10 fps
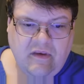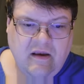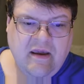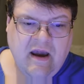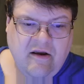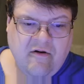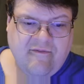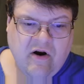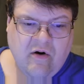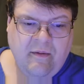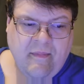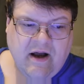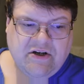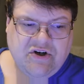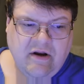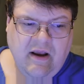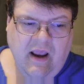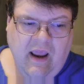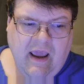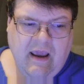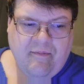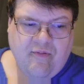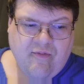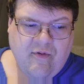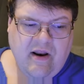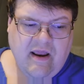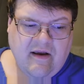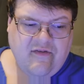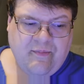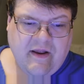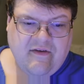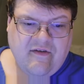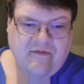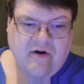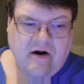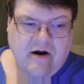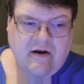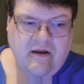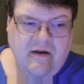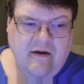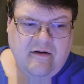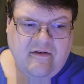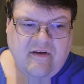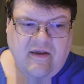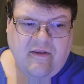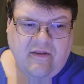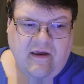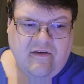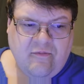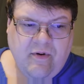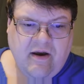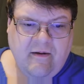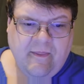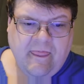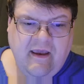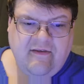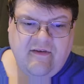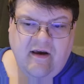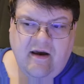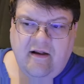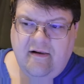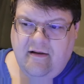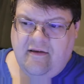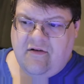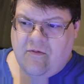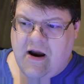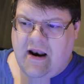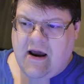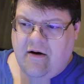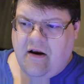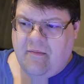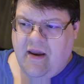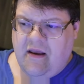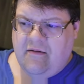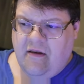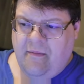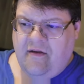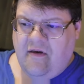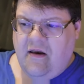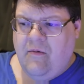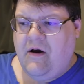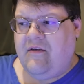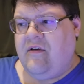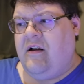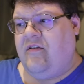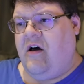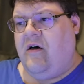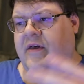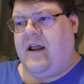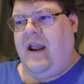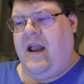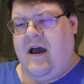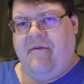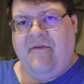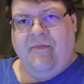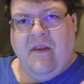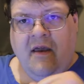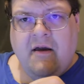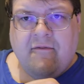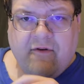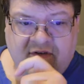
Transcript: yeah, you're very much a pretty expensive card, to say the least. But it's a ride out here, man. Let me tell you what. So that is all that I have for